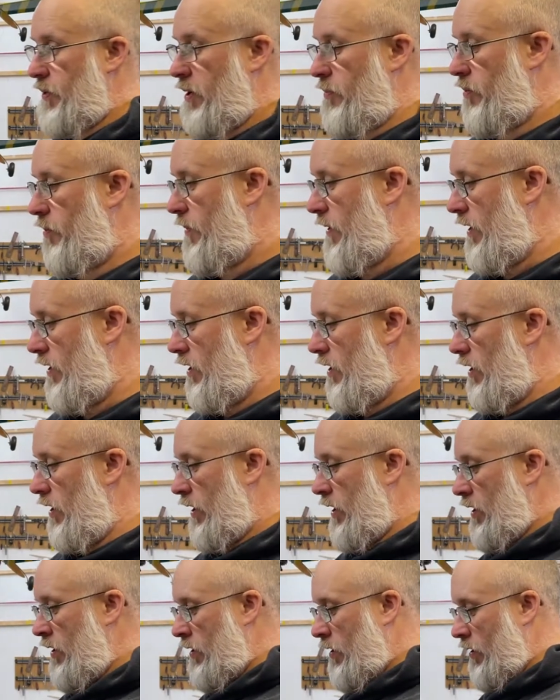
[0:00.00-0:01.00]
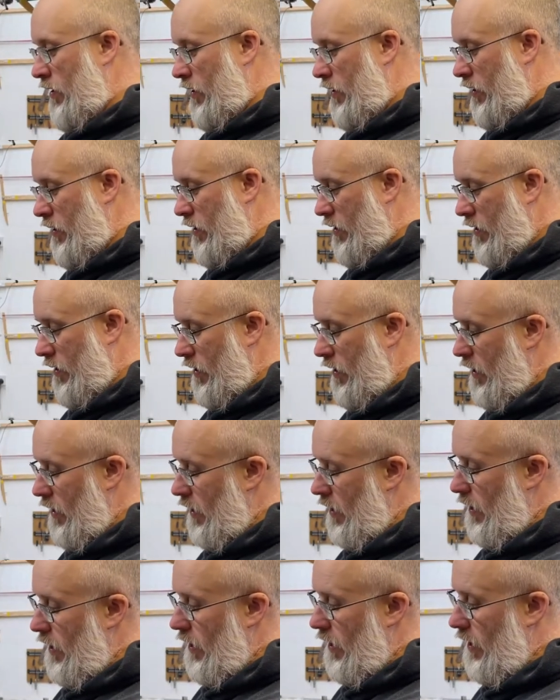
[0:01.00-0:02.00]
one I prepared earlier.
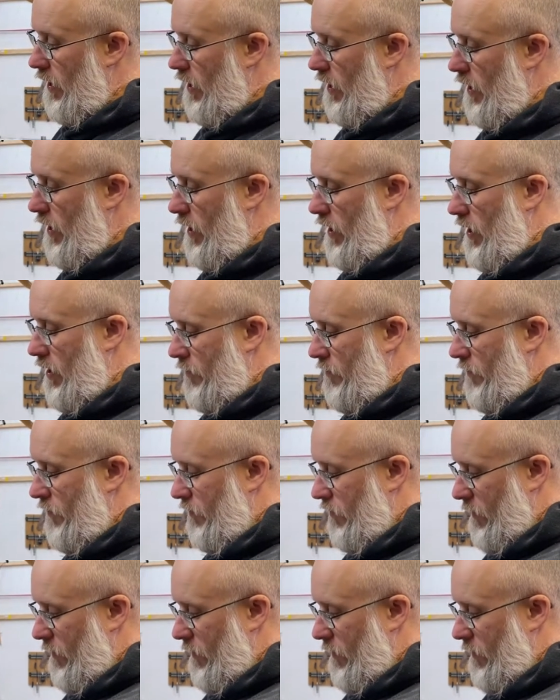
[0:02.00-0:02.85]
Um,